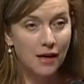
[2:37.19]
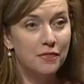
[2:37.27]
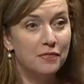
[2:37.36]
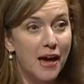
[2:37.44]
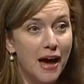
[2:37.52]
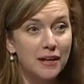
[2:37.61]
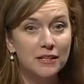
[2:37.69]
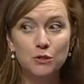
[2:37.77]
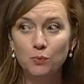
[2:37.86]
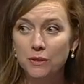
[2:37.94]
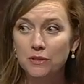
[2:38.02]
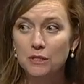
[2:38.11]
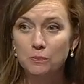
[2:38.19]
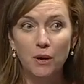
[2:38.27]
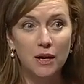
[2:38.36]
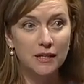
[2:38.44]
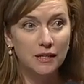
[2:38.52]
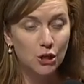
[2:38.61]
That is what this
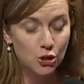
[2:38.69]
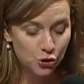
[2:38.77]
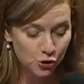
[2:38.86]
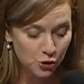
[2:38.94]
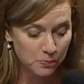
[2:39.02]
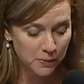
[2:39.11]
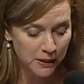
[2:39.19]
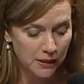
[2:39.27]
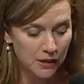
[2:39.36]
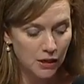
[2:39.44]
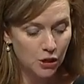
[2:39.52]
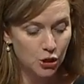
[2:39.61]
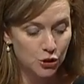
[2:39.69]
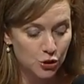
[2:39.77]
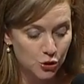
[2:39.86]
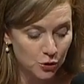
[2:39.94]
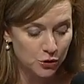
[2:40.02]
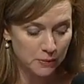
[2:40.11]
body should be
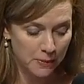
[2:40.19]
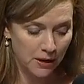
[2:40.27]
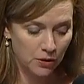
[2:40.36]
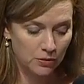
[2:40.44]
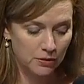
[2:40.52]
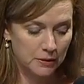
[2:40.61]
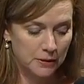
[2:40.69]
concerned about.